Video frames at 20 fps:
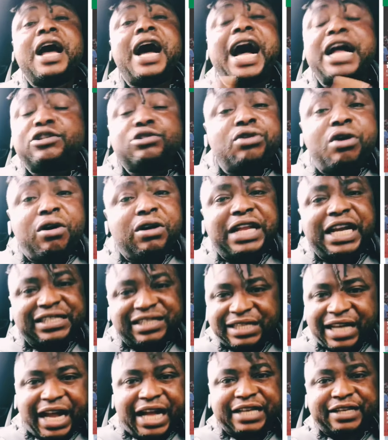I do not
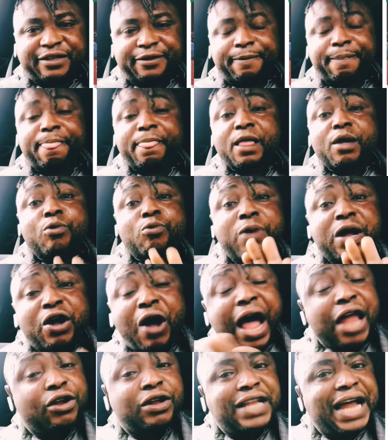understand. We
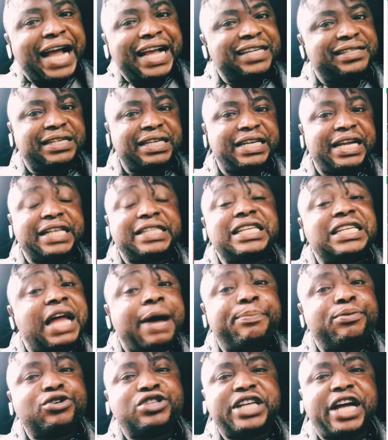got another incident in
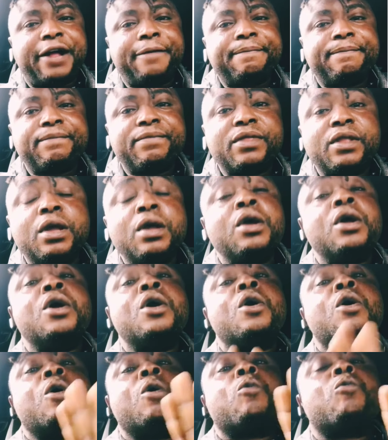Abuja.
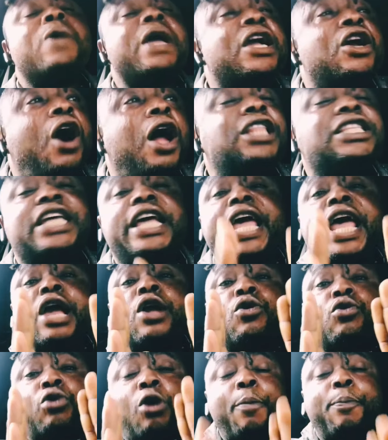We got a
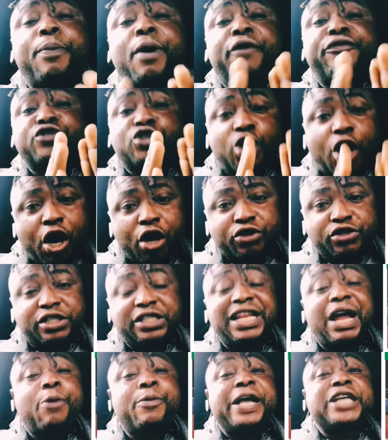group of tours
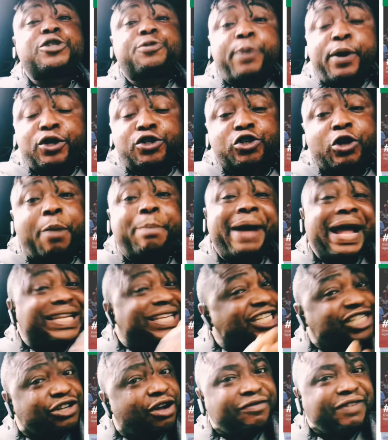that were sponsored by
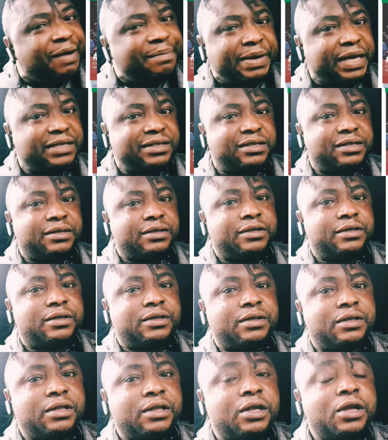this government
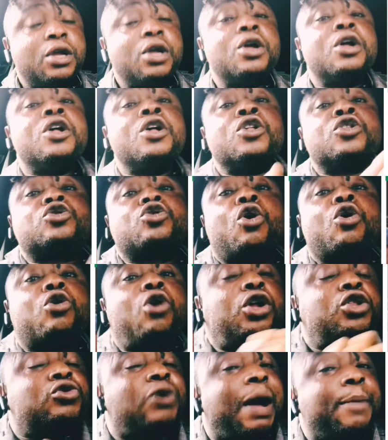to
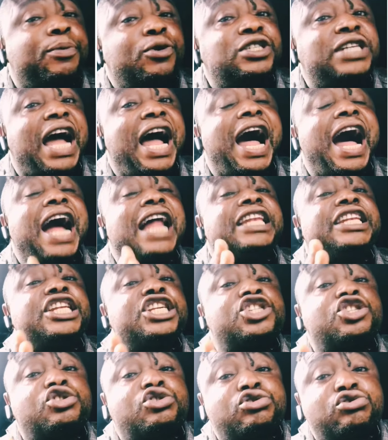go to Abuja and
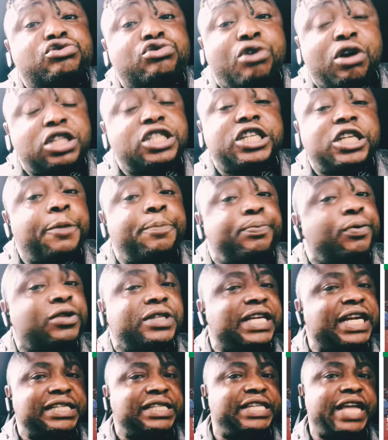disrupt the
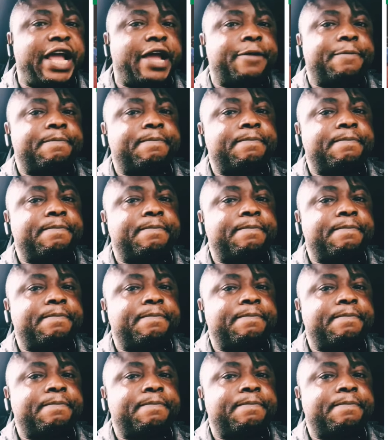protest there.